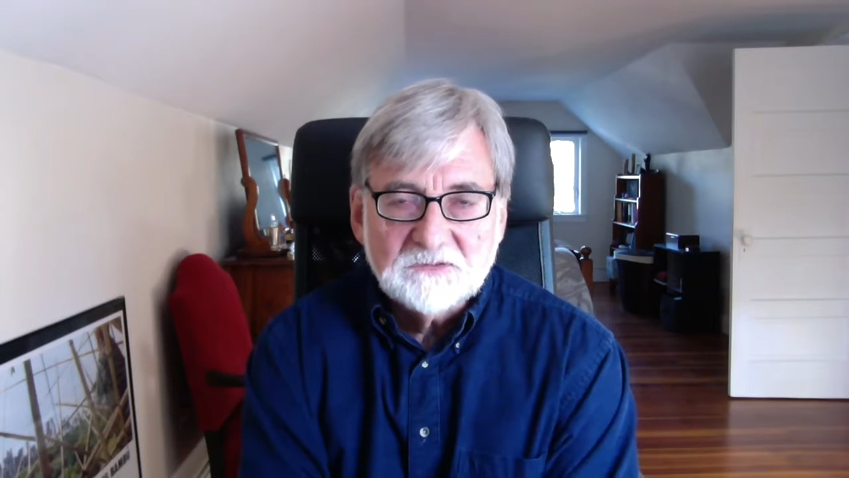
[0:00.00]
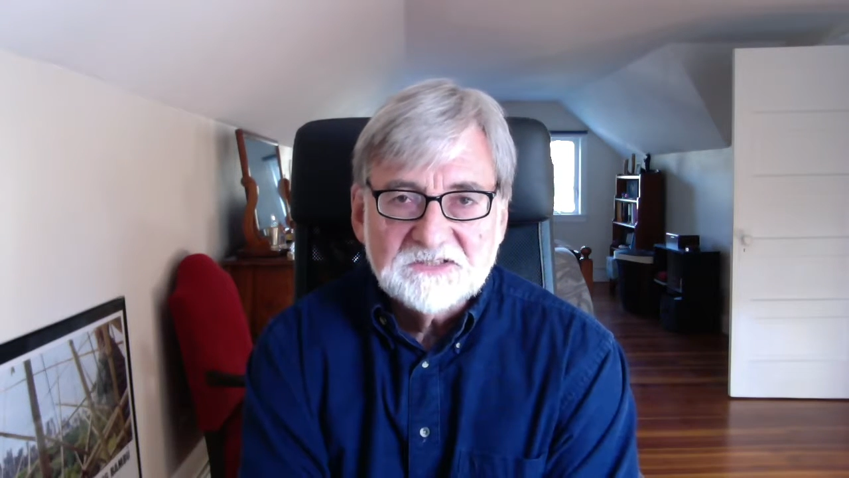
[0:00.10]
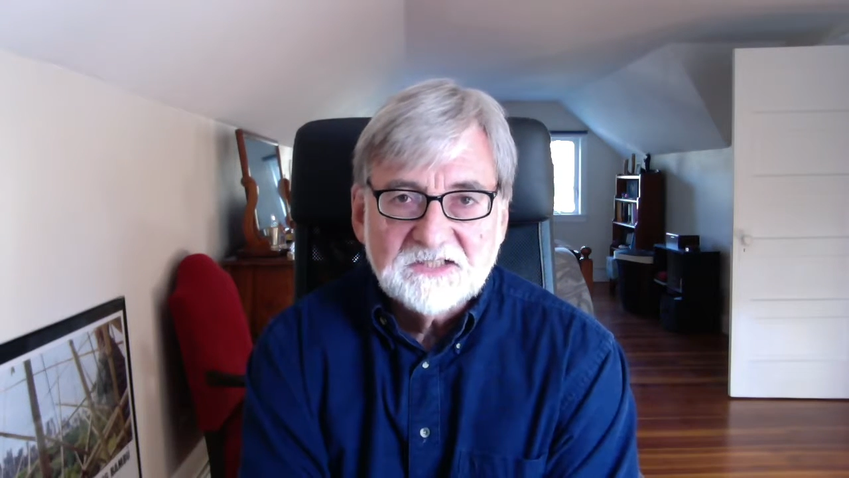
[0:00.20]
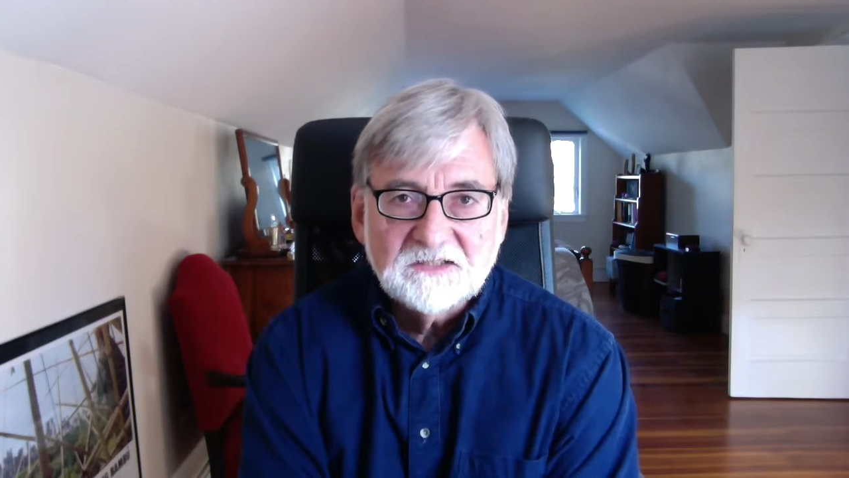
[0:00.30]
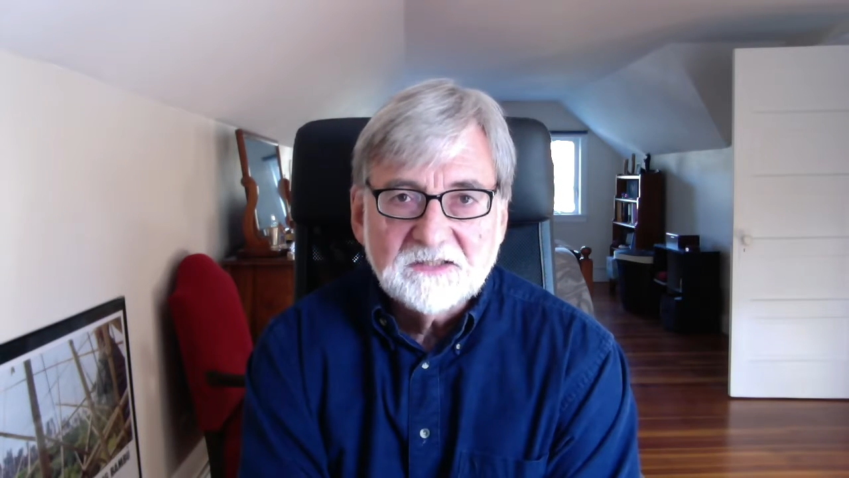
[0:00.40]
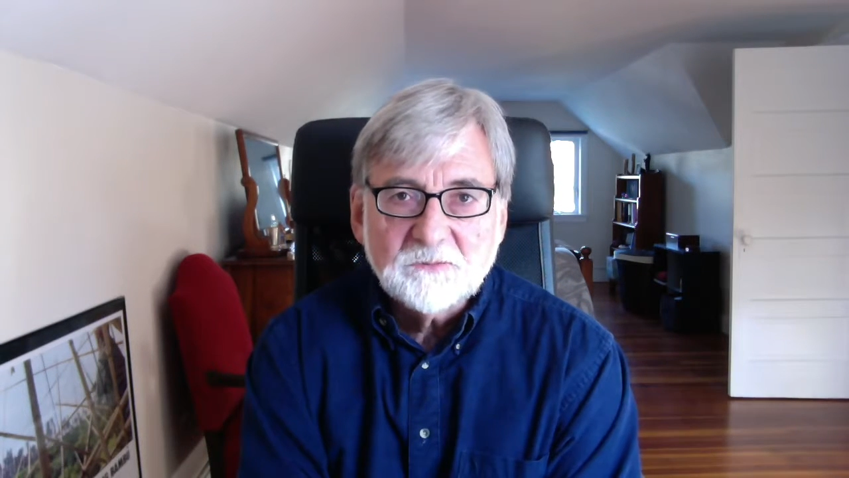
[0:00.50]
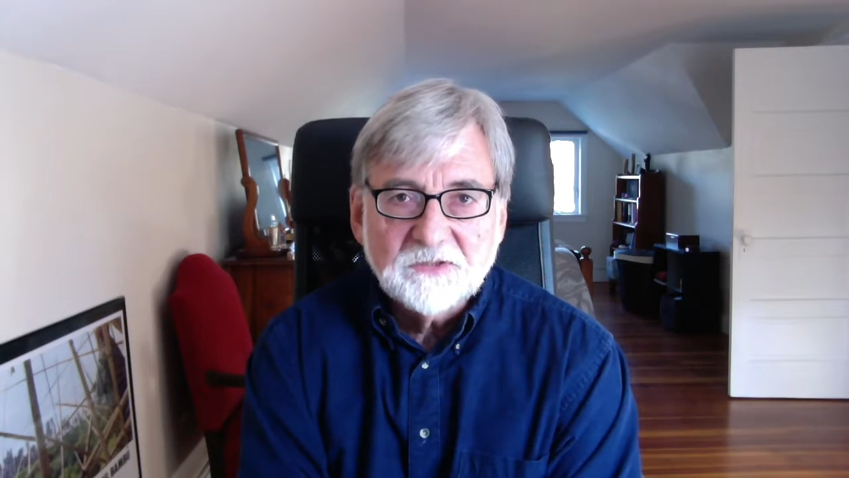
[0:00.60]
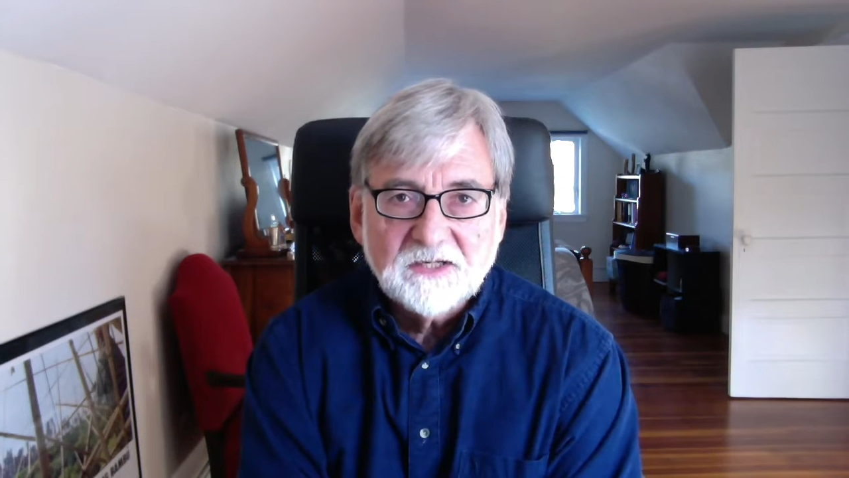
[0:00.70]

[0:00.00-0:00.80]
stay liquid.